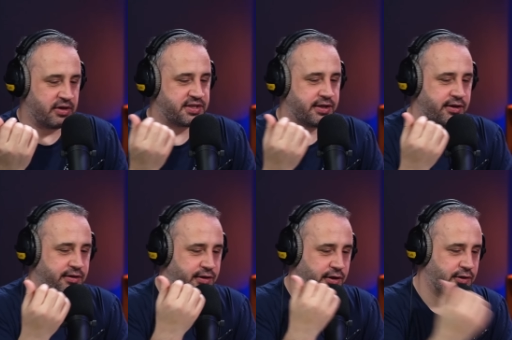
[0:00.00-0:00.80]
it's the
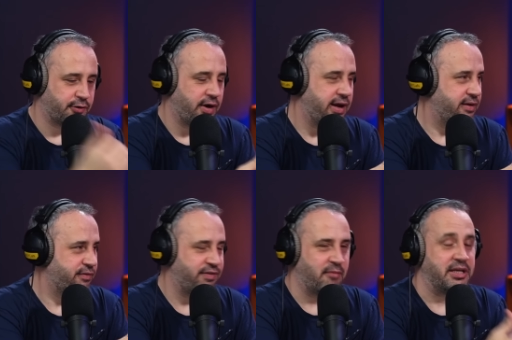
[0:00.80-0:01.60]
the, the Gray
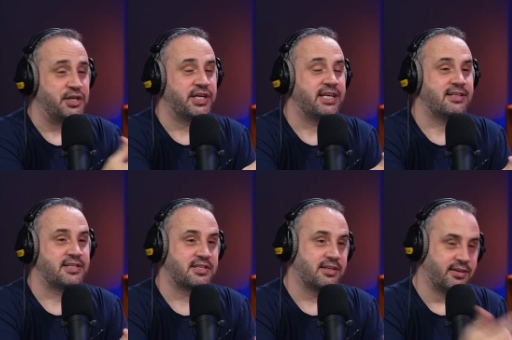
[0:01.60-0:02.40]
family genes